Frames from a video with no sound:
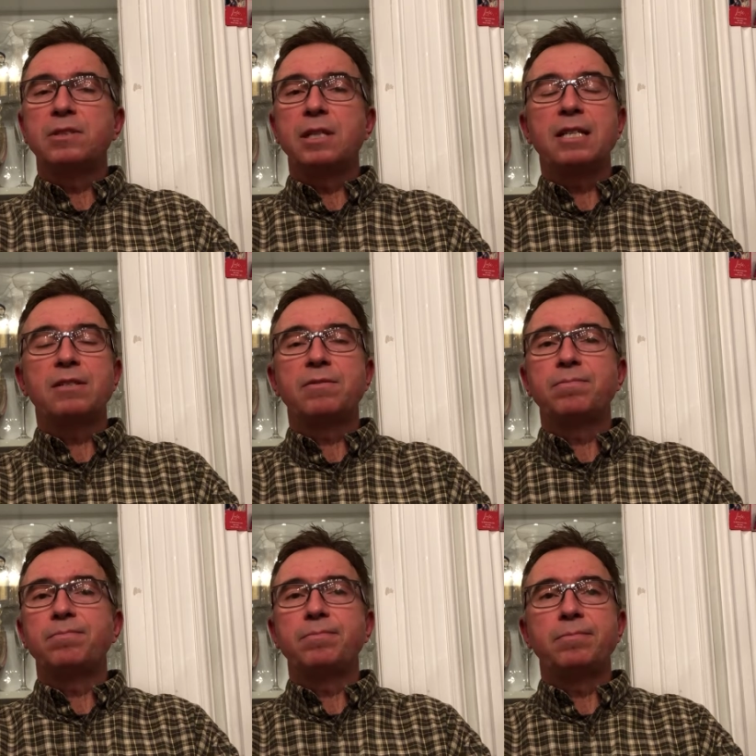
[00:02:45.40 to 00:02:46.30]
it's
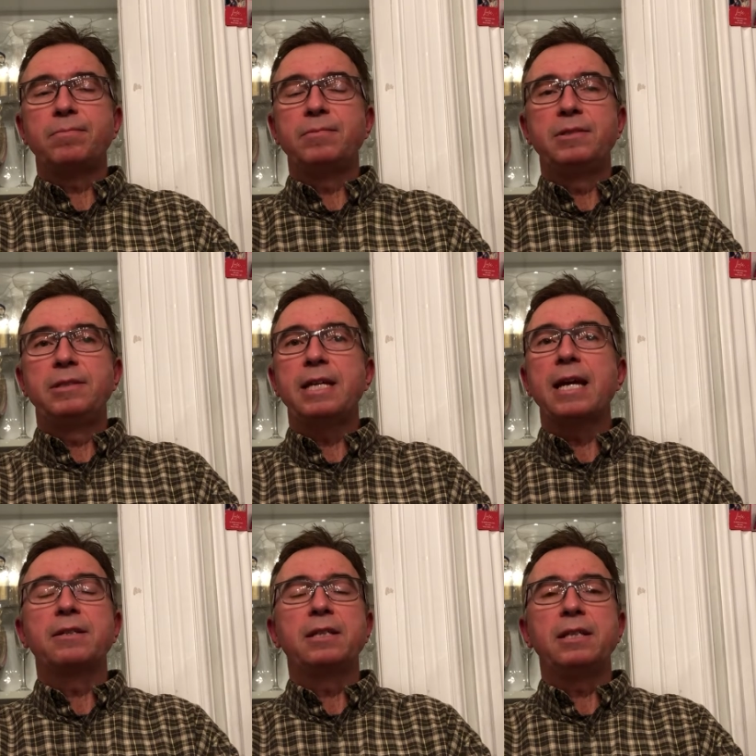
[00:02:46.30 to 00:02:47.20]

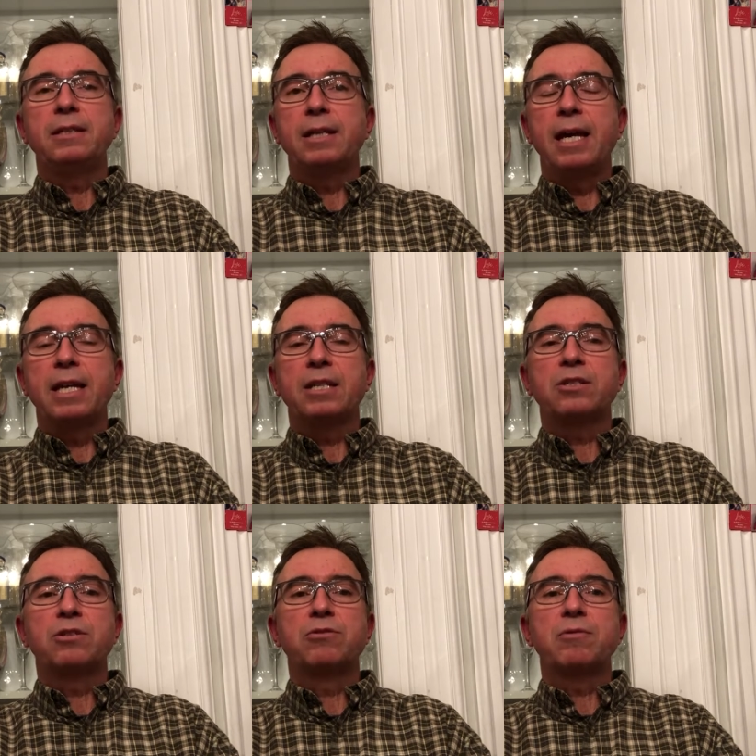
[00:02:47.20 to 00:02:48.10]
deadly and
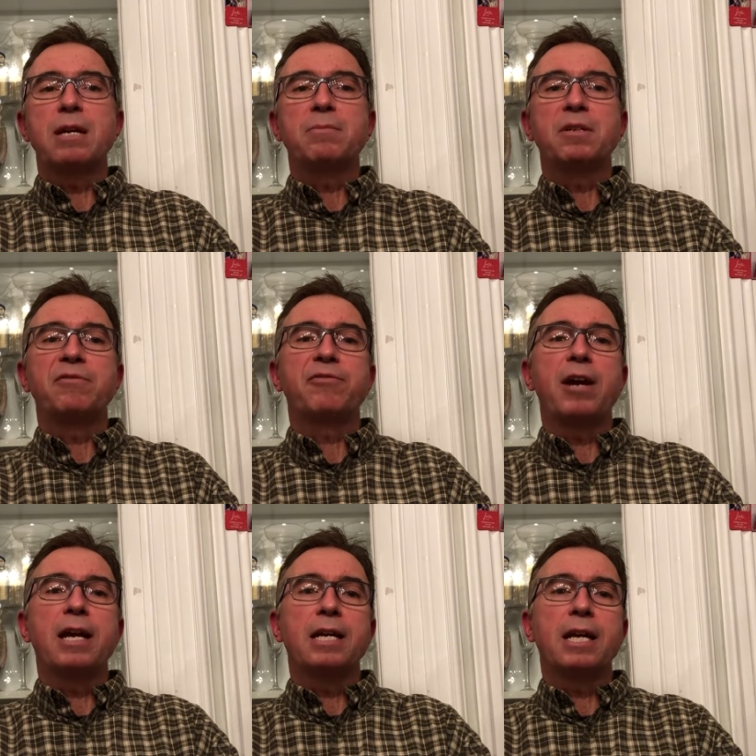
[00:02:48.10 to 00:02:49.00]
extremely
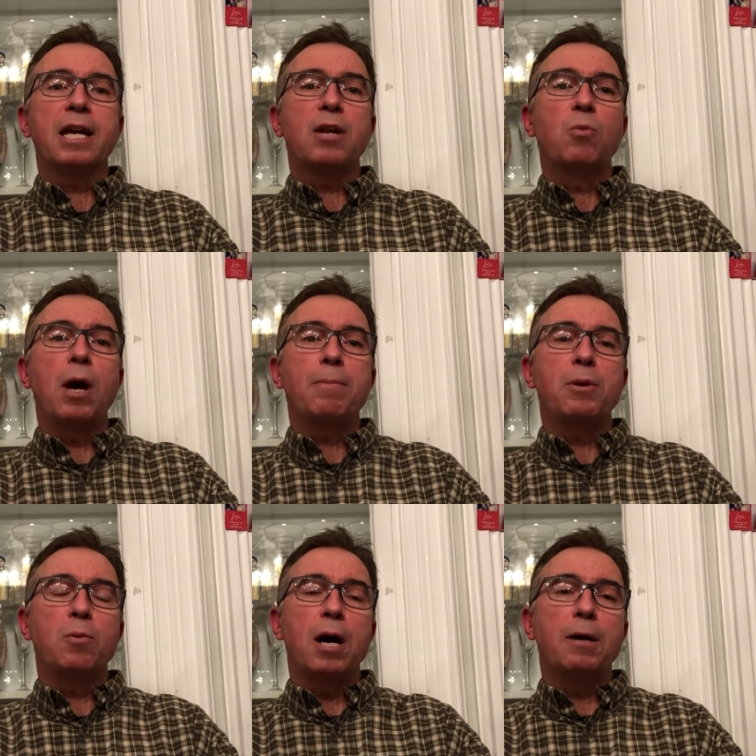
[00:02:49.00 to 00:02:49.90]
frightening. It can wipe
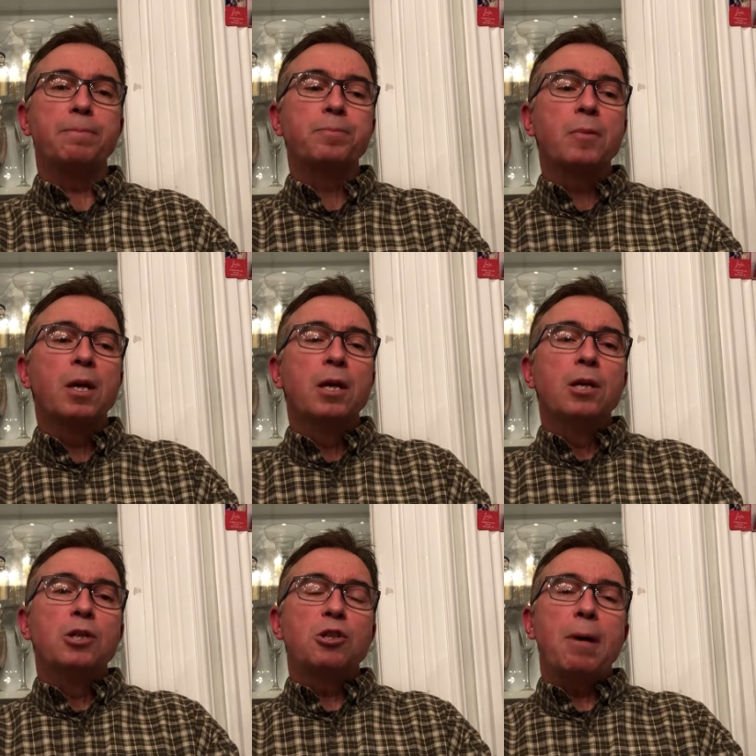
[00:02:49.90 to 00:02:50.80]
you out.
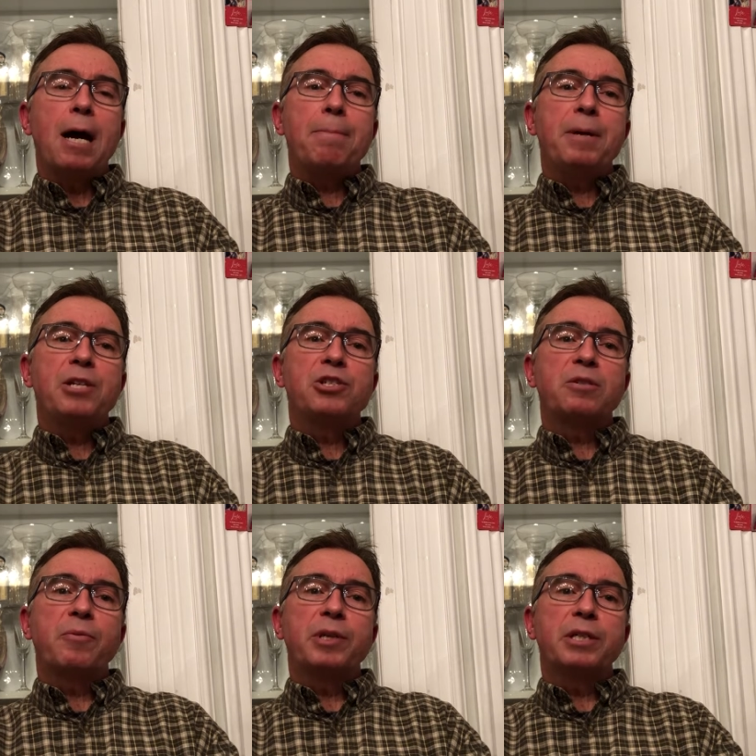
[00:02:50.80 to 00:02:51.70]
So my pigeons
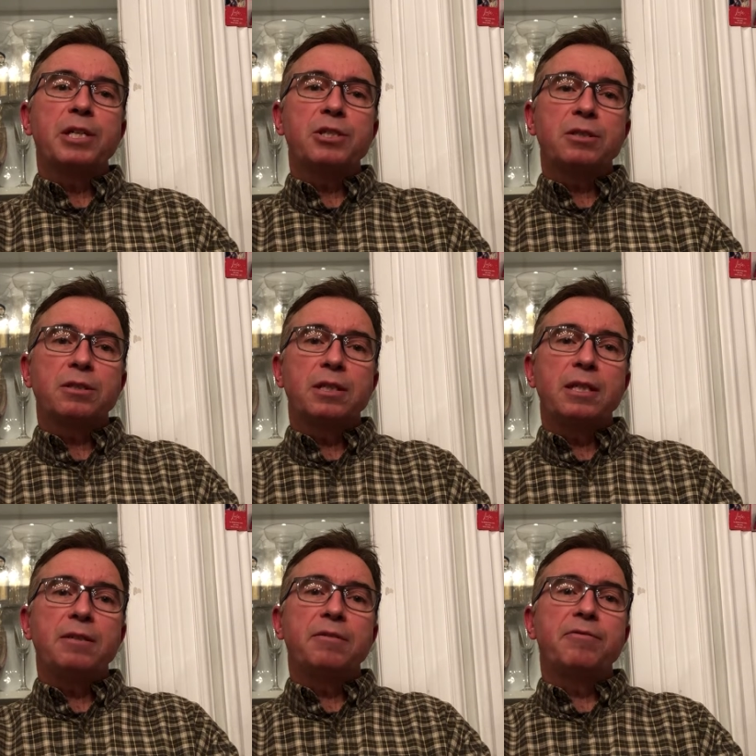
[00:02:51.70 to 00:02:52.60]
are
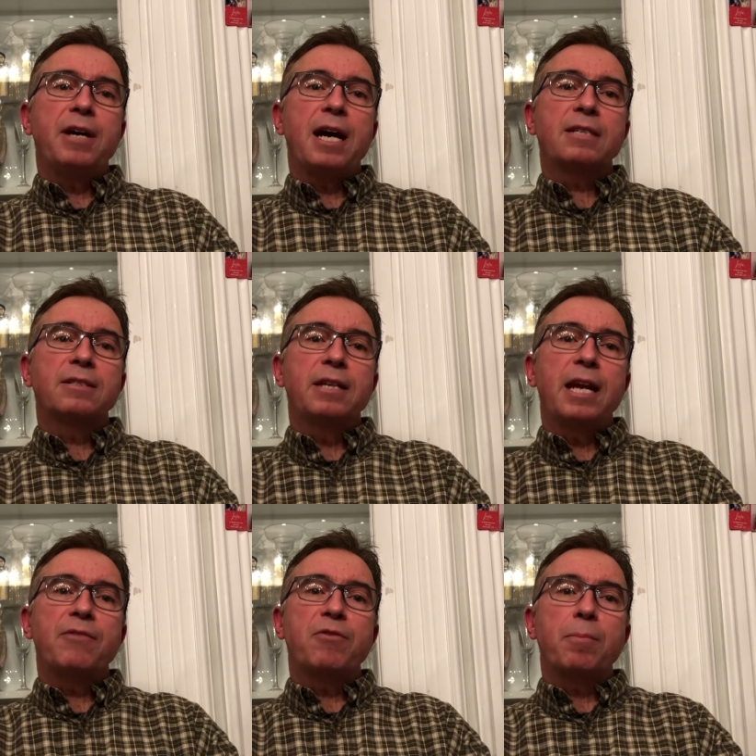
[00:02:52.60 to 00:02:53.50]
religiously
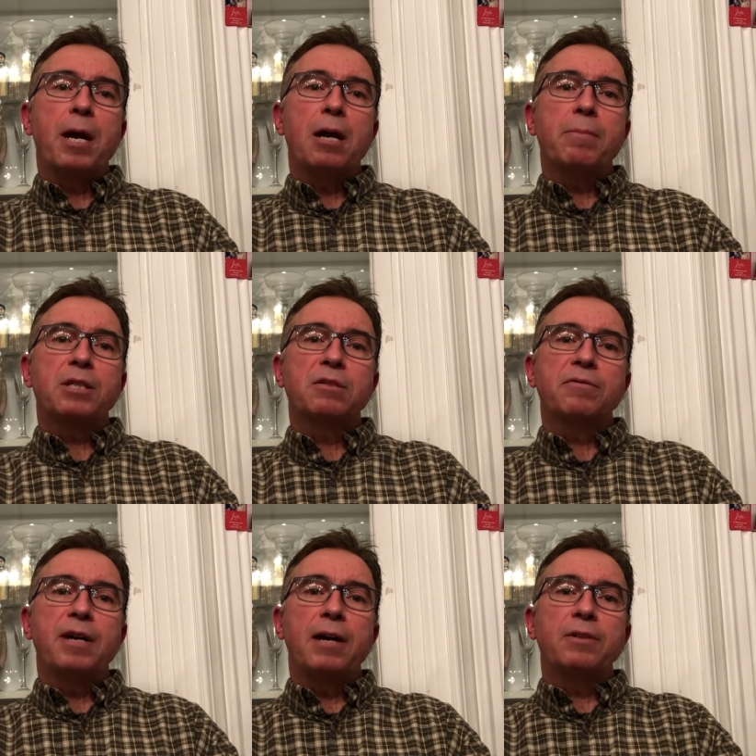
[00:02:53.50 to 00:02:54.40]
vaccinated for
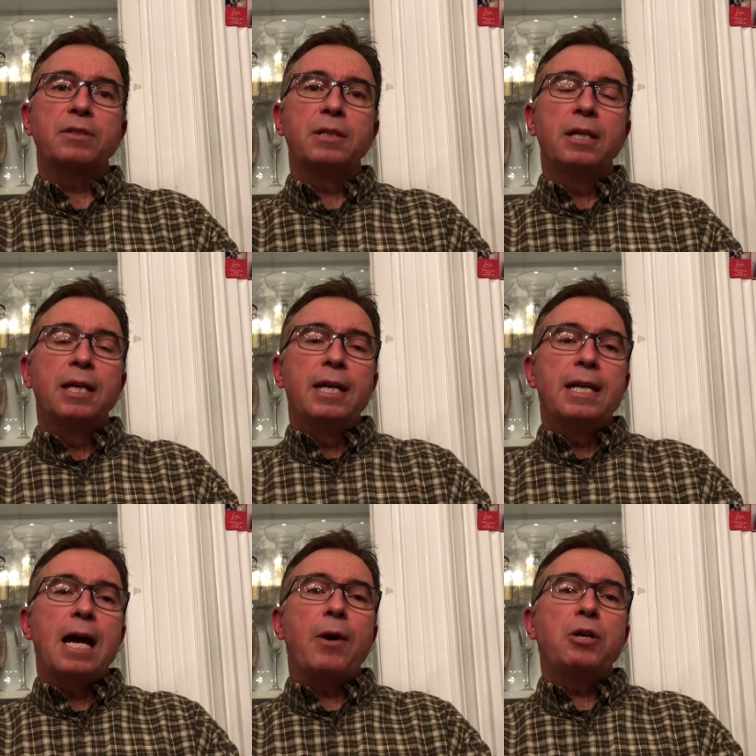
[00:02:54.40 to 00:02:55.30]
Paramixovirus.
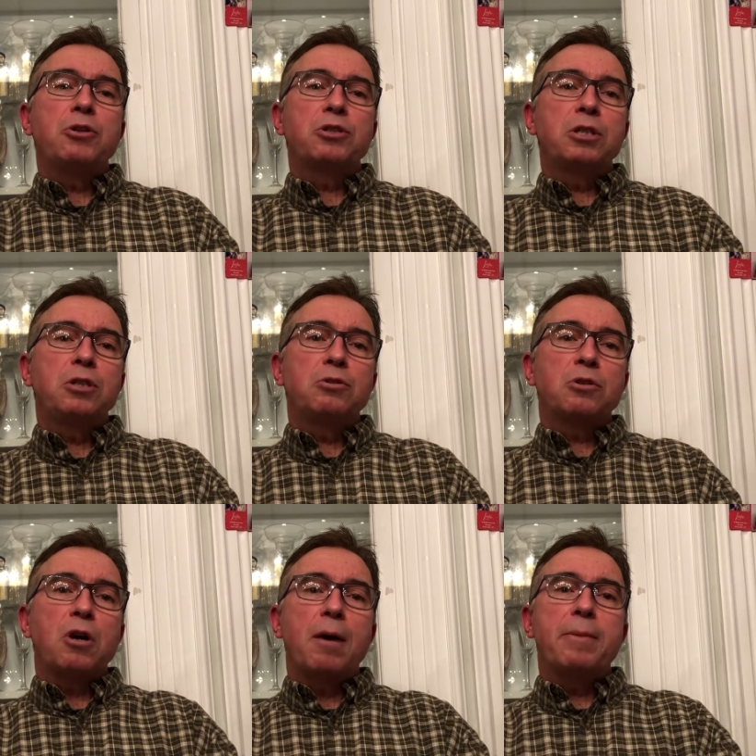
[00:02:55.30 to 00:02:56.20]
Now, I usually use
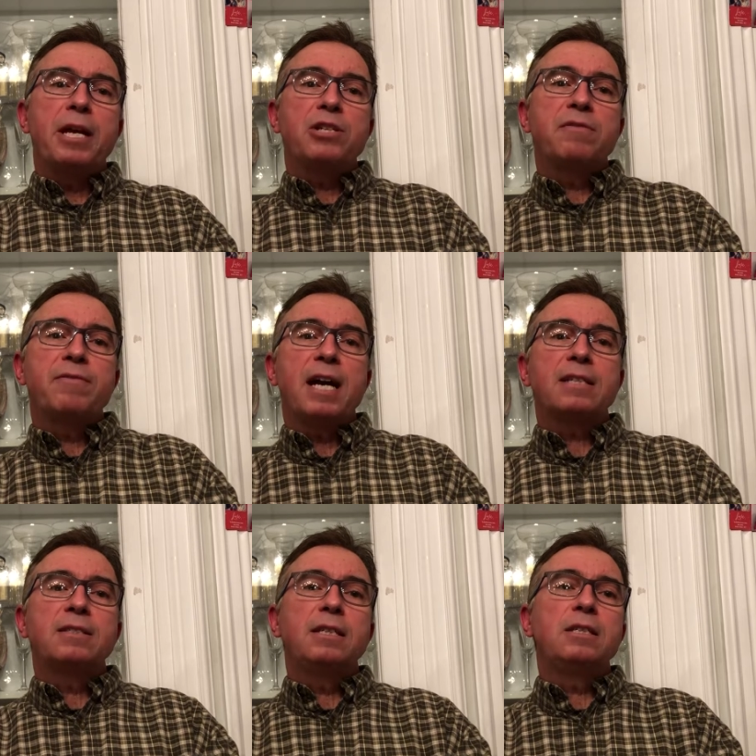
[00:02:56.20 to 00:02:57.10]
combination
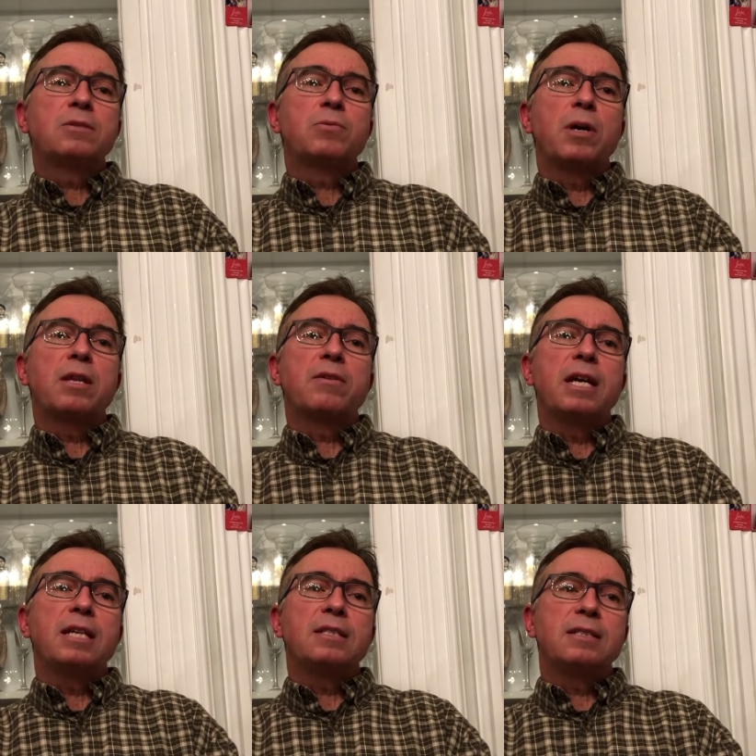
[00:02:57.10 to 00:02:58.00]
vaccines, whether
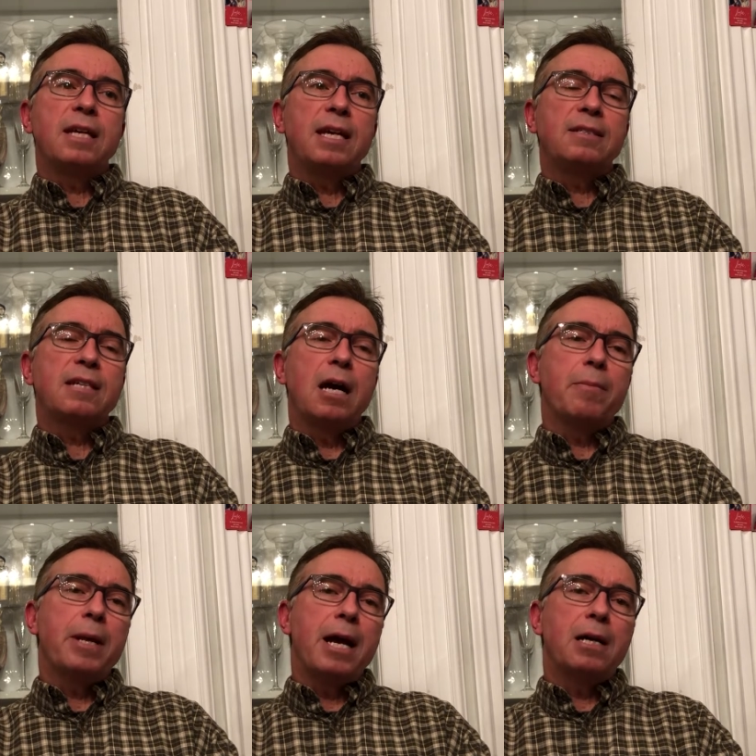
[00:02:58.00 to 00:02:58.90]
it's a
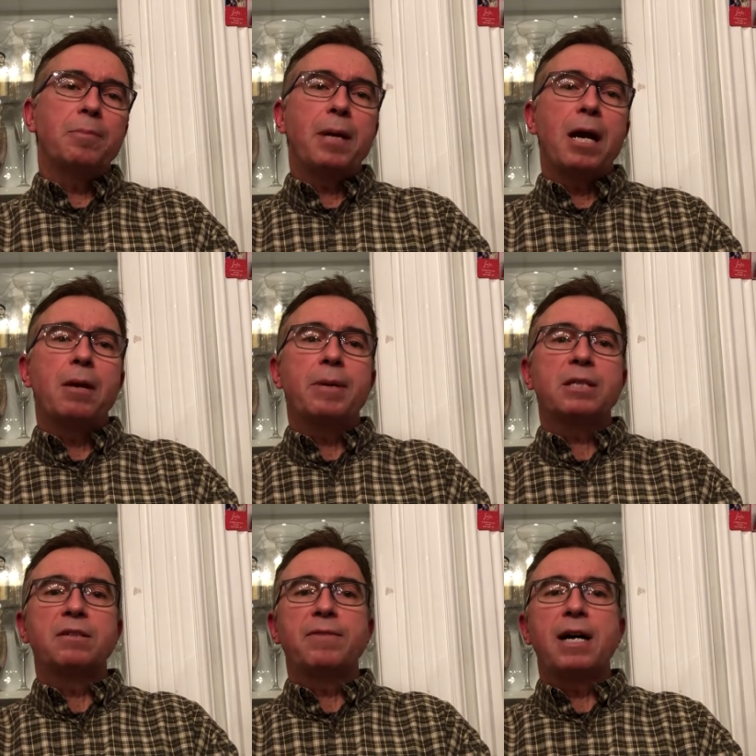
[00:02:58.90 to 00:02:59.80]
Salmonella
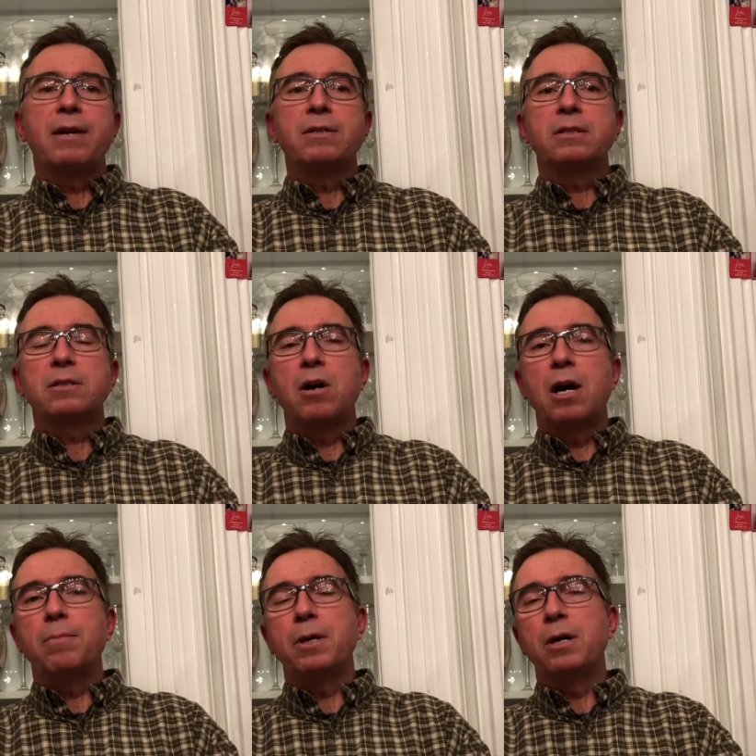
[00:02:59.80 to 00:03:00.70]
Paramixovirus
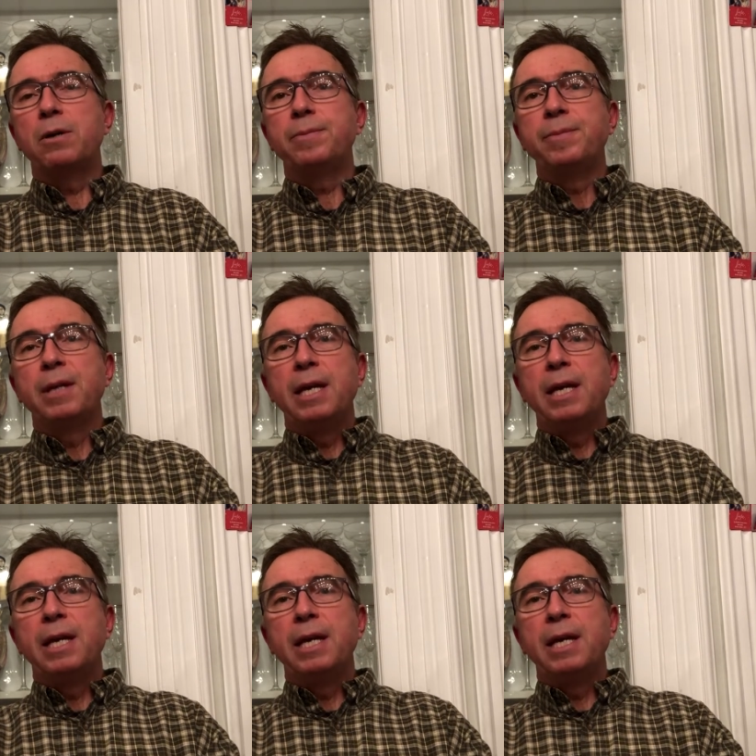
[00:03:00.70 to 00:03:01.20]
combo,